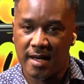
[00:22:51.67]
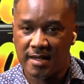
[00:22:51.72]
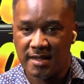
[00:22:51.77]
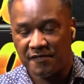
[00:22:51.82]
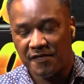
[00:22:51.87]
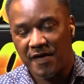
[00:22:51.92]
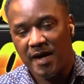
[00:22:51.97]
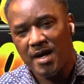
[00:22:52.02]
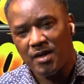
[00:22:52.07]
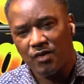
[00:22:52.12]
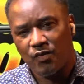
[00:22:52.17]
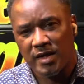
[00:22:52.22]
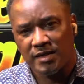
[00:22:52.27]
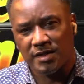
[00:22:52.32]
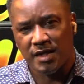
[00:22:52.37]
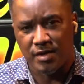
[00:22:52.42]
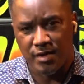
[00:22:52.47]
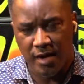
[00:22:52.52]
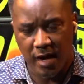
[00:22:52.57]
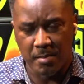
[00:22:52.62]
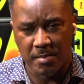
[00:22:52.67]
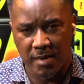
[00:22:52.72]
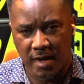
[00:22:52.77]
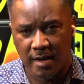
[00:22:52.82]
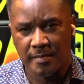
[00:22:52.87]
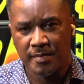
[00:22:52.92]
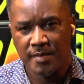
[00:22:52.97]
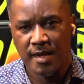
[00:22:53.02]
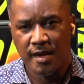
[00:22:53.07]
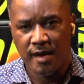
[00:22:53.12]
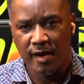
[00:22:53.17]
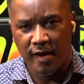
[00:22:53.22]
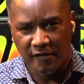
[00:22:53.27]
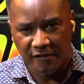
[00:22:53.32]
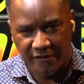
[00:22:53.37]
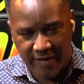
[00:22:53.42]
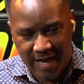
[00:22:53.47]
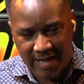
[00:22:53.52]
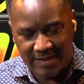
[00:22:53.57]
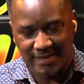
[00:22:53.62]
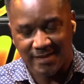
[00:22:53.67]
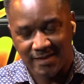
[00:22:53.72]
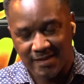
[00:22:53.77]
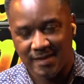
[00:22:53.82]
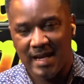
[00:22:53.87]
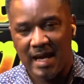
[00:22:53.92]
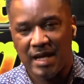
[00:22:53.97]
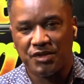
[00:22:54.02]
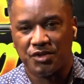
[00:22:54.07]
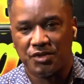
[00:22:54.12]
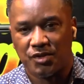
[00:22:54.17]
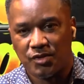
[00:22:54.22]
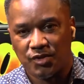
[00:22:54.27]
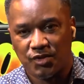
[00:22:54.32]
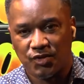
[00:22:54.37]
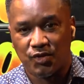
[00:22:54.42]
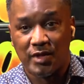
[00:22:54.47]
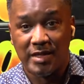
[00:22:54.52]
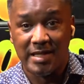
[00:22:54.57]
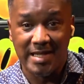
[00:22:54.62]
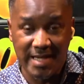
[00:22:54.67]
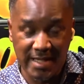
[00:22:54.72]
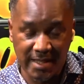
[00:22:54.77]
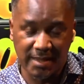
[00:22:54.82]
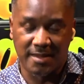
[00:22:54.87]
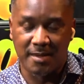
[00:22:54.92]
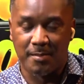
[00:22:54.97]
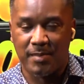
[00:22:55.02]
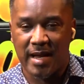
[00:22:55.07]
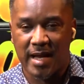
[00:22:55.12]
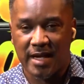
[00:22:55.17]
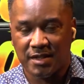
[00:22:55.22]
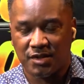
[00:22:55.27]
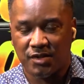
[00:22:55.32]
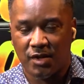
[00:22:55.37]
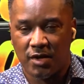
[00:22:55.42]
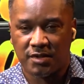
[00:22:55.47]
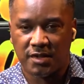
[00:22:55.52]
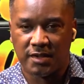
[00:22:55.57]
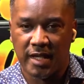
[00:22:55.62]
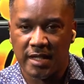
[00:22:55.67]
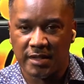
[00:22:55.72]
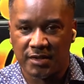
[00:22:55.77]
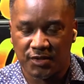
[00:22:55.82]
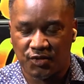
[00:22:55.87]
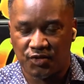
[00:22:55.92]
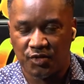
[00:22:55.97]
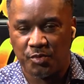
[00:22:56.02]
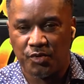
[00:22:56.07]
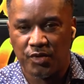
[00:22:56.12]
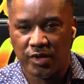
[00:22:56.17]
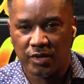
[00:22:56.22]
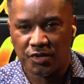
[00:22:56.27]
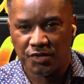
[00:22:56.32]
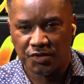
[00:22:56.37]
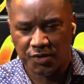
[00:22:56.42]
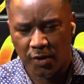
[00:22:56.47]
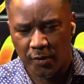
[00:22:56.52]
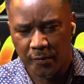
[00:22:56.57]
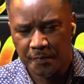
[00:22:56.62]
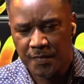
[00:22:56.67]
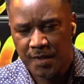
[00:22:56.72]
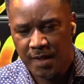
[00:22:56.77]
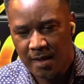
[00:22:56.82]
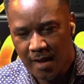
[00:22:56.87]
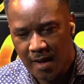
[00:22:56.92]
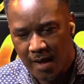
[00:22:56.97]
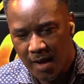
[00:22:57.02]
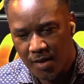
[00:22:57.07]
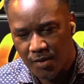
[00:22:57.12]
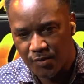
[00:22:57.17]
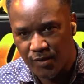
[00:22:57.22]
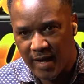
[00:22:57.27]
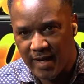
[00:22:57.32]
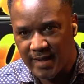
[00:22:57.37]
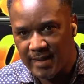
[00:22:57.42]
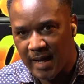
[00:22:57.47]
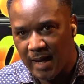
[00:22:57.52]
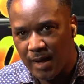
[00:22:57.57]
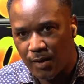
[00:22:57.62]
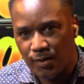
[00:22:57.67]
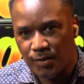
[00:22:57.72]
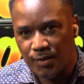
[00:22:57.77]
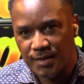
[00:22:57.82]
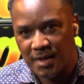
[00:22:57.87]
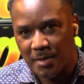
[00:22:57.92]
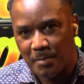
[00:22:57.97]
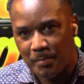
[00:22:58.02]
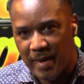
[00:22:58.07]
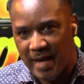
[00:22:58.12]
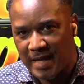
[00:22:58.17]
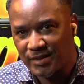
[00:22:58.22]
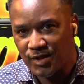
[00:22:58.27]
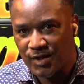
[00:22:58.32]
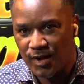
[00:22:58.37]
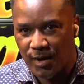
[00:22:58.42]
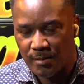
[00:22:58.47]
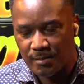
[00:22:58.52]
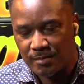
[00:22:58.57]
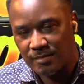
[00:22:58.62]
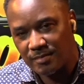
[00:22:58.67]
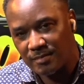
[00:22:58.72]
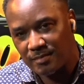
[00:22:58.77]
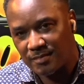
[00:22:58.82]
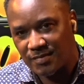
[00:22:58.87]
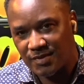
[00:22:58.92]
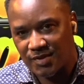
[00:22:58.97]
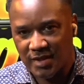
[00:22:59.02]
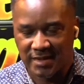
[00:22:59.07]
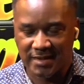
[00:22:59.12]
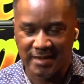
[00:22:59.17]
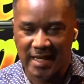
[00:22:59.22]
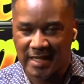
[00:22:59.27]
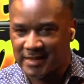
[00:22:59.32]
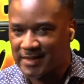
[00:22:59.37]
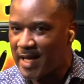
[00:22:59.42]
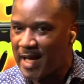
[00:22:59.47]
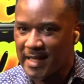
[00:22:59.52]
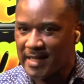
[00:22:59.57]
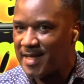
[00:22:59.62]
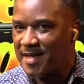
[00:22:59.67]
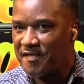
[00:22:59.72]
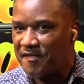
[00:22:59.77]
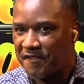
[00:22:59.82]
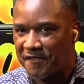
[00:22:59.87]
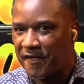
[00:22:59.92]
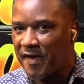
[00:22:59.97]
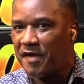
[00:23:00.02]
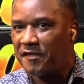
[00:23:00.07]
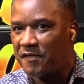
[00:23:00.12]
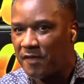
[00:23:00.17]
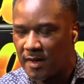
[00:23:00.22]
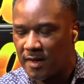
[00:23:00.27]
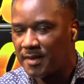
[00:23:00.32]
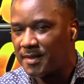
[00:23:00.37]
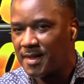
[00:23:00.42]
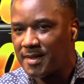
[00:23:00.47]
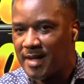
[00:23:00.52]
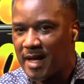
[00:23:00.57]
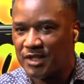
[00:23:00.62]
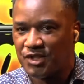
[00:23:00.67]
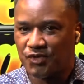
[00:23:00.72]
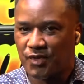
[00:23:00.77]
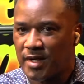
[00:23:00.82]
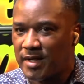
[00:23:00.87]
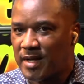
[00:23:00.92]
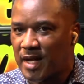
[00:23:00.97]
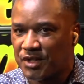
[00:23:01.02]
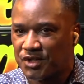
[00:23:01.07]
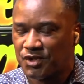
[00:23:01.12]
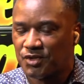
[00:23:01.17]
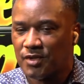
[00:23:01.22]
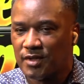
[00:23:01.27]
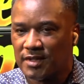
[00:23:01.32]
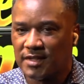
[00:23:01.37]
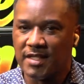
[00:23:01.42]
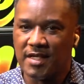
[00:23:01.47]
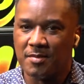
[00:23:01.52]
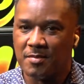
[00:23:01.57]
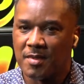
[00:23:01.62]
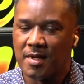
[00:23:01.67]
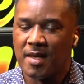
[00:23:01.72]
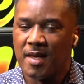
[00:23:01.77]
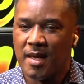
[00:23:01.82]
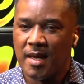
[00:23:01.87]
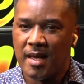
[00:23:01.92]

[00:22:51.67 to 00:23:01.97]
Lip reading: And they've hired quite a number of ex-internationals to lead the Black Stars against the Super Eagles. So right now, the pendulum doesn't exactly favour the Nigerian national team.